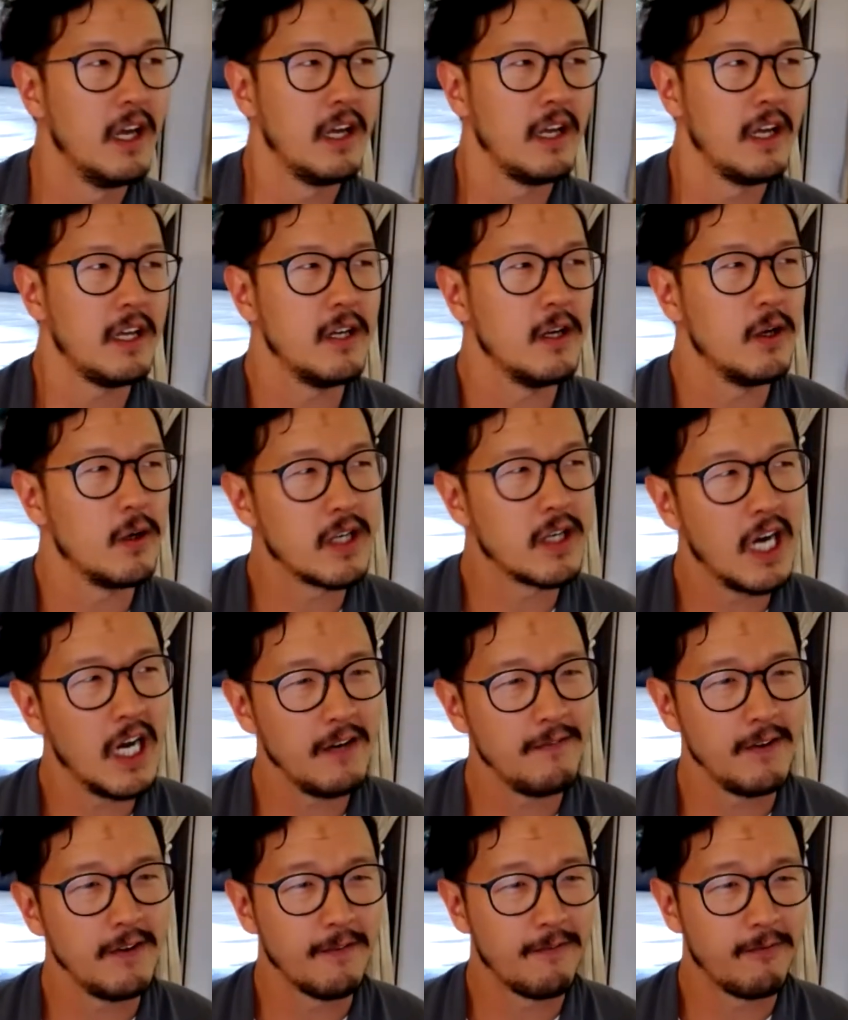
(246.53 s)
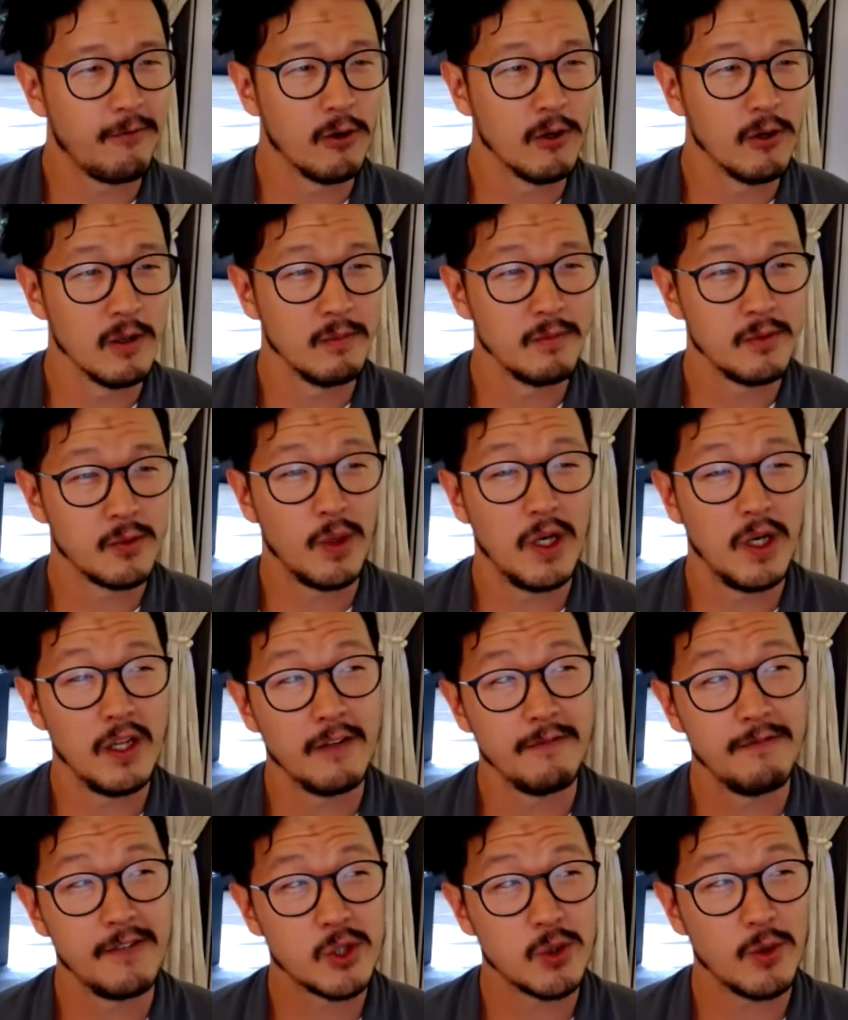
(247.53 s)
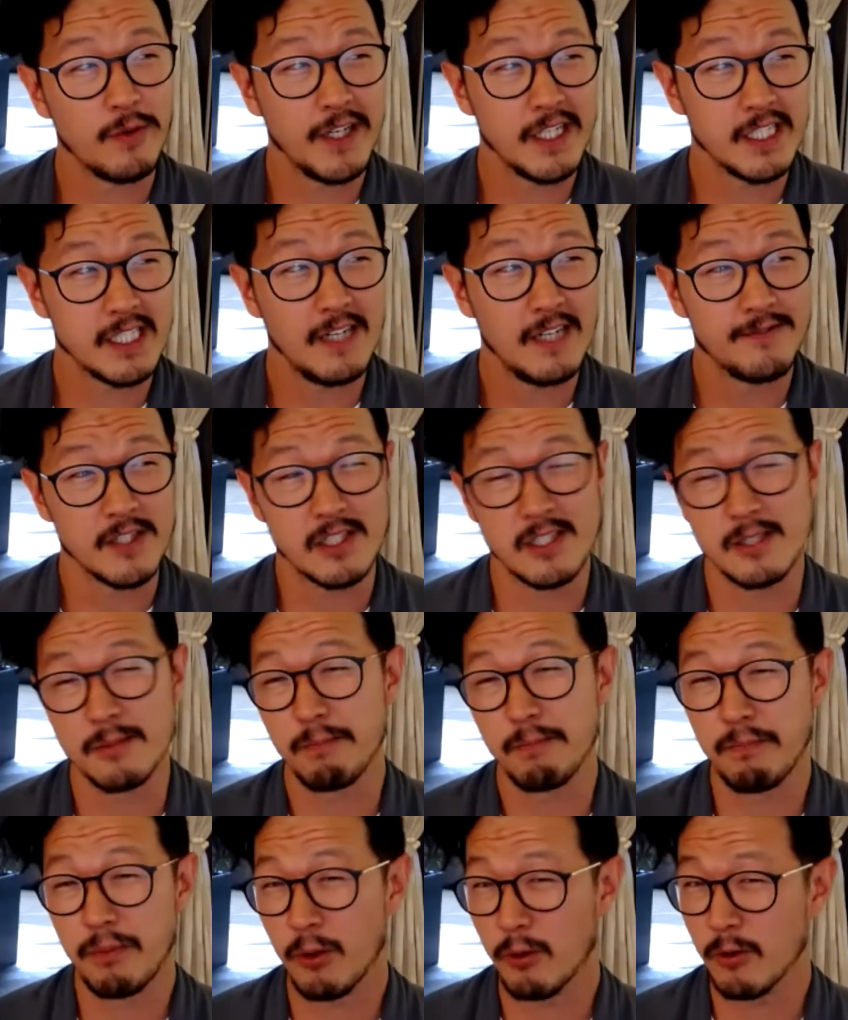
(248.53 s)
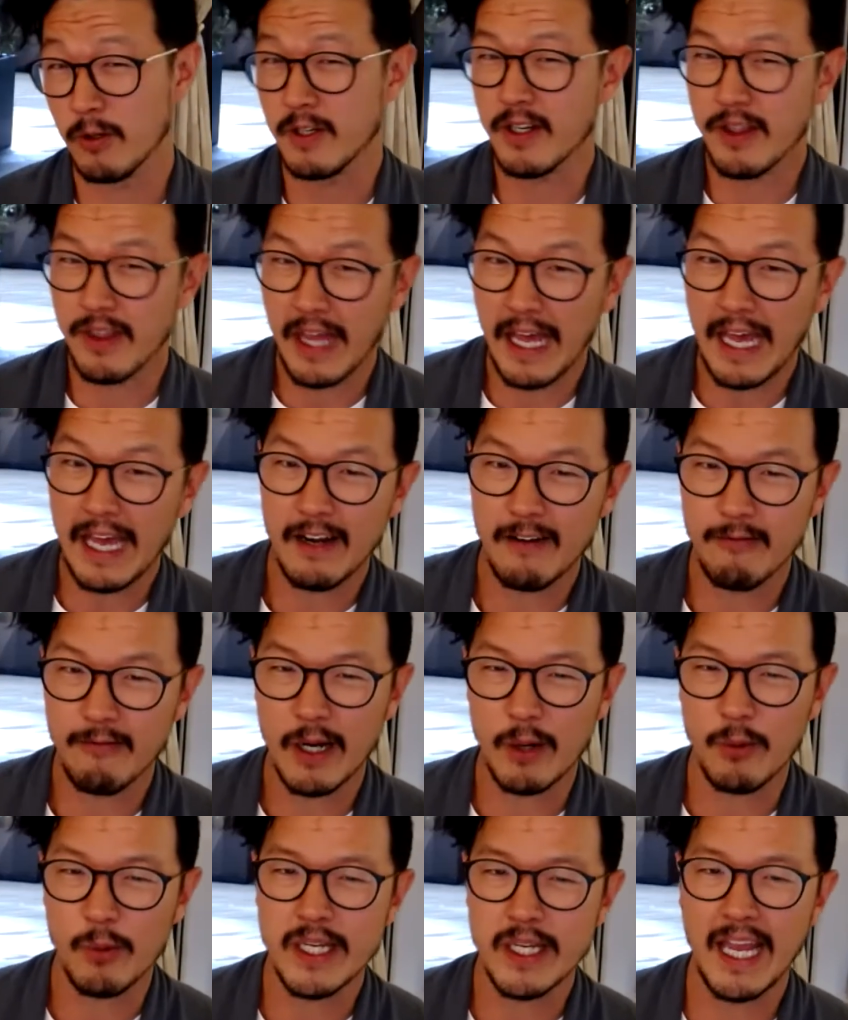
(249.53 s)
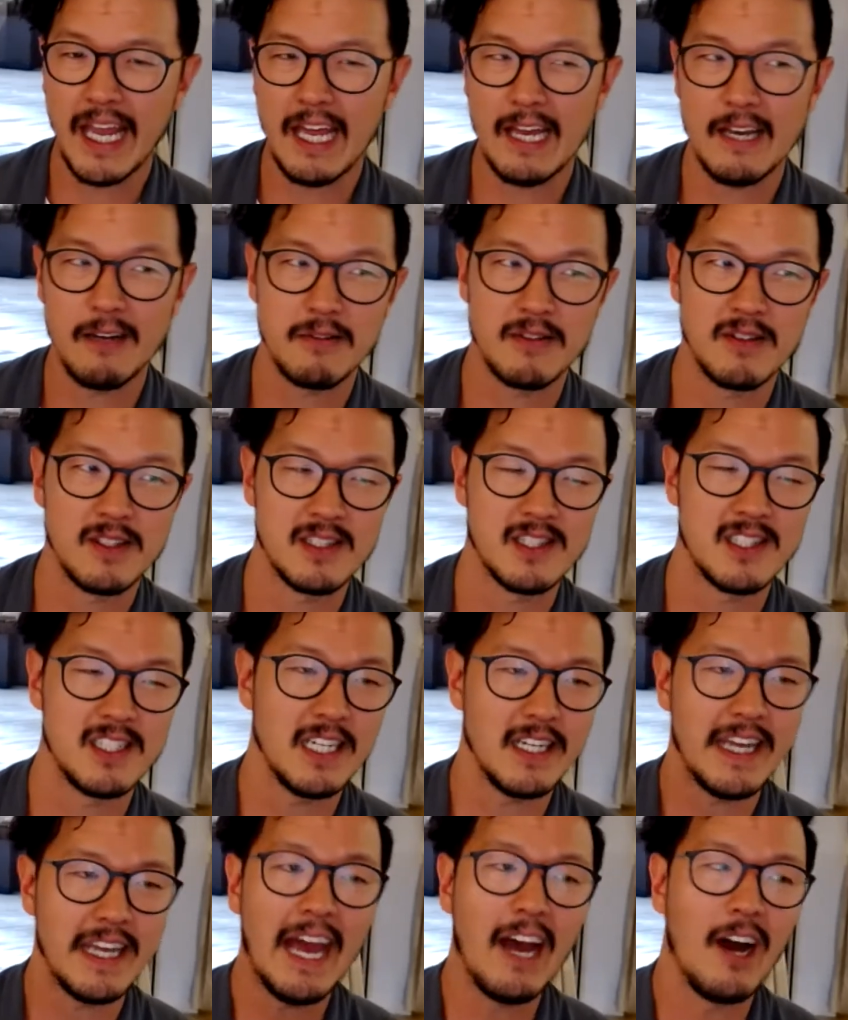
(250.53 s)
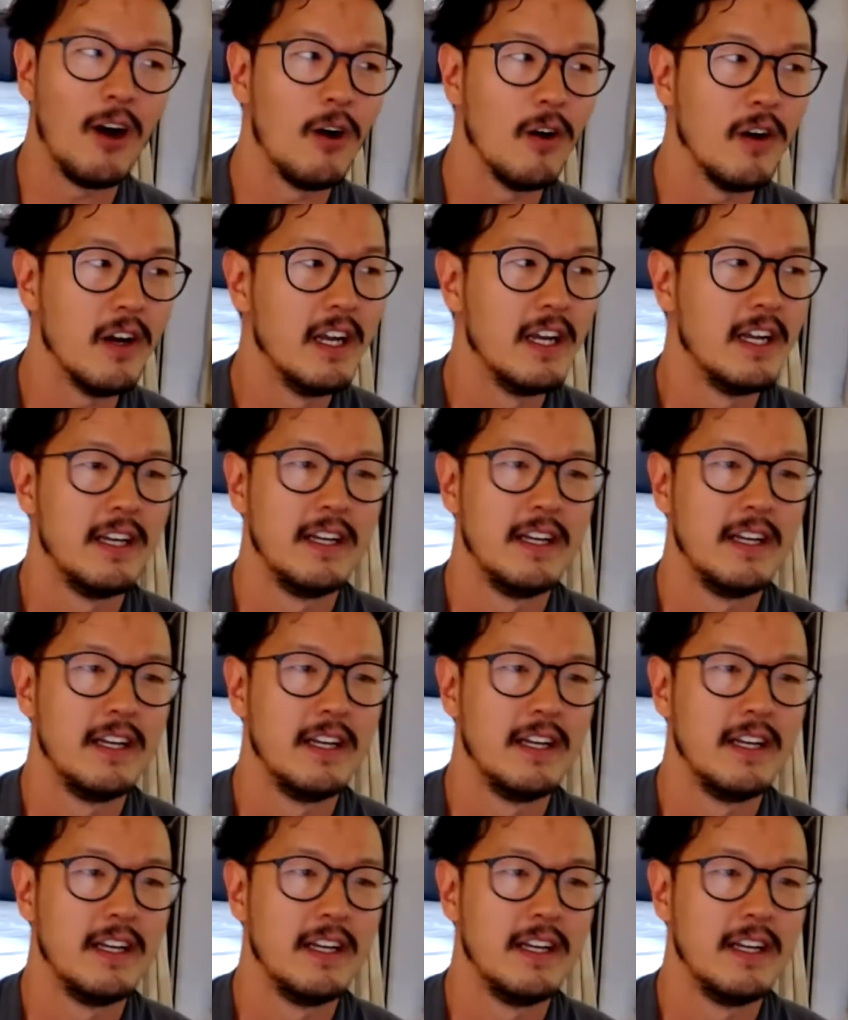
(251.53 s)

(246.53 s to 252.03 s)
you know, kind of informed, well, the visual effects have to support that, right? We can't stick out